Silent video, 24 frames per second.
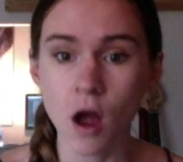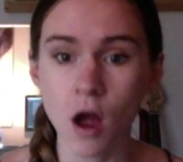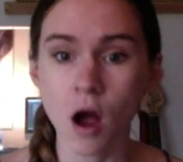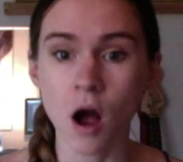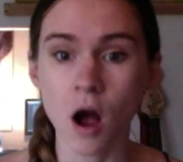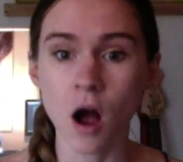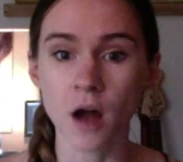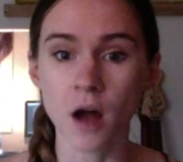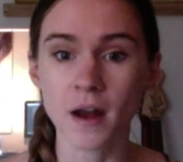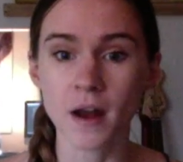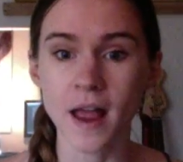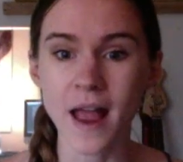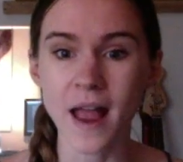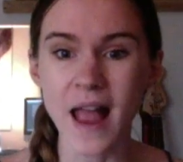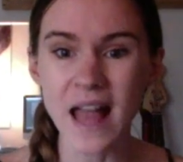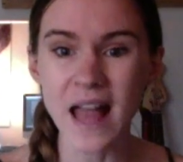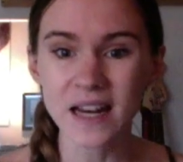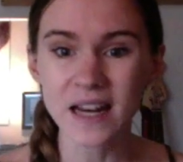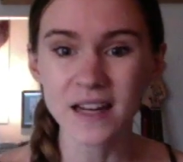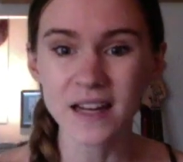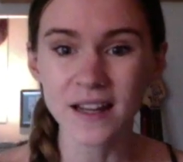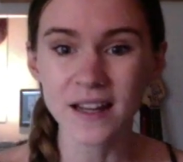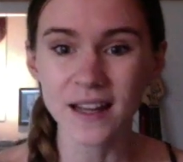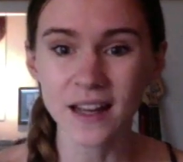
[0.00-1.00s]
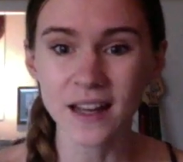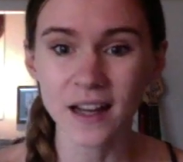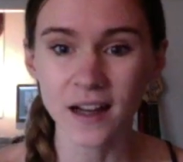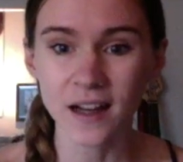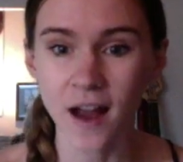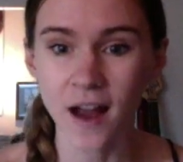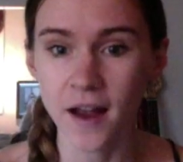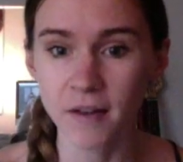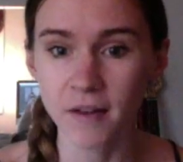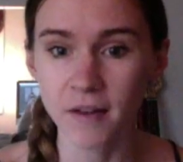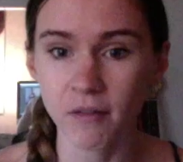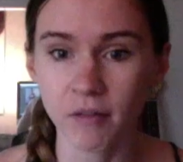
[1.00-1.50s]
on any
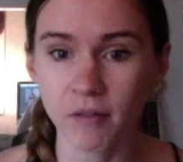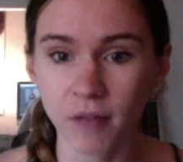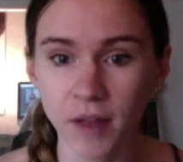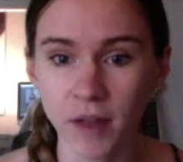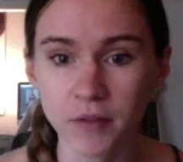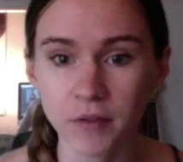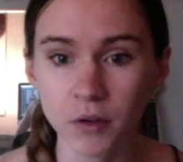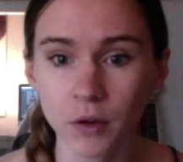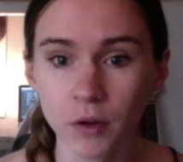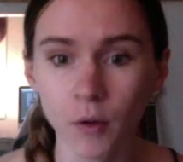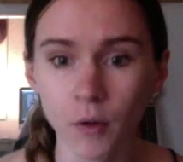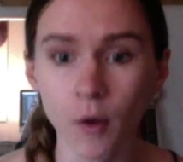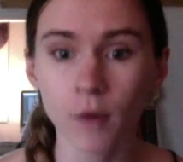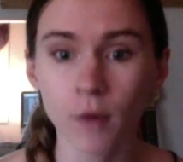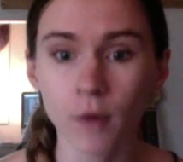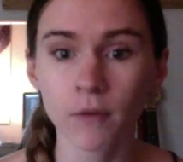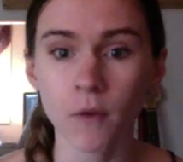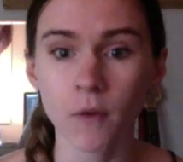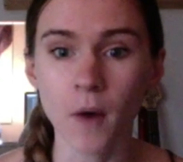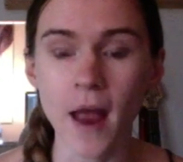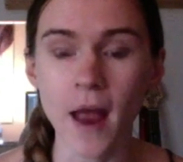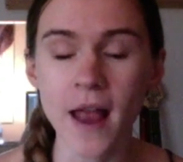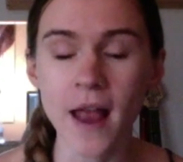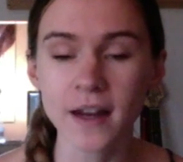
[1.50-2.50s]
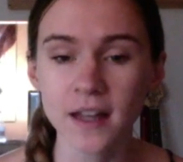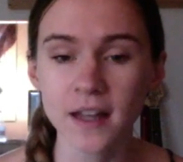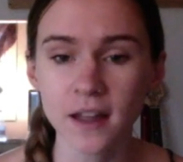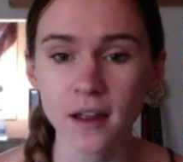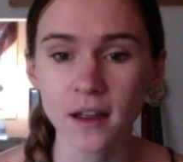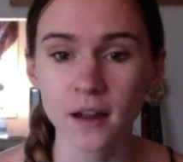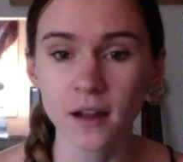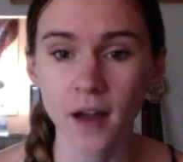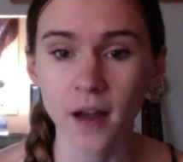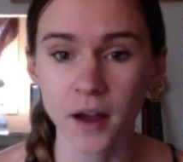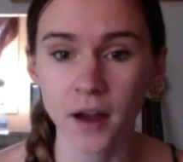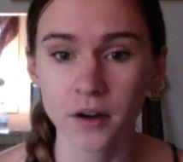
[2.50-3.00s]
kind of level for any
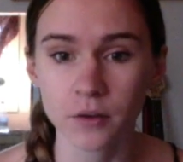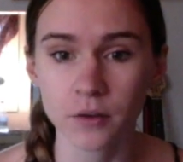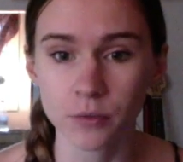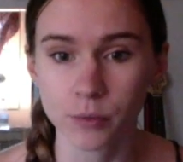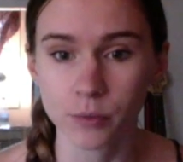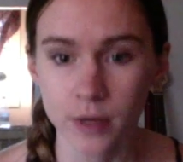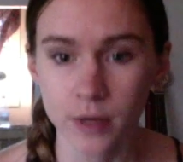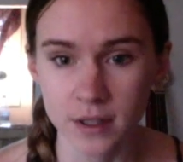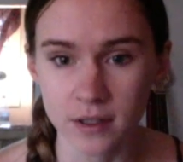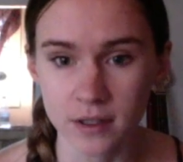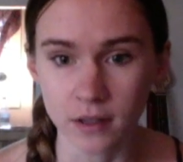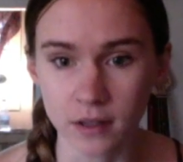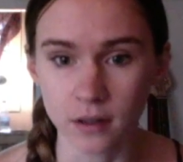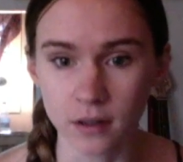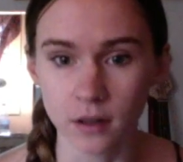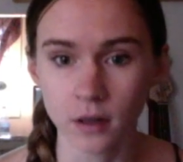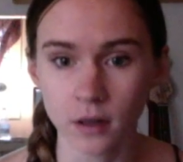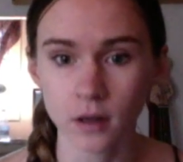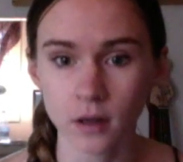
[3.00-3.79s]
kind of reason.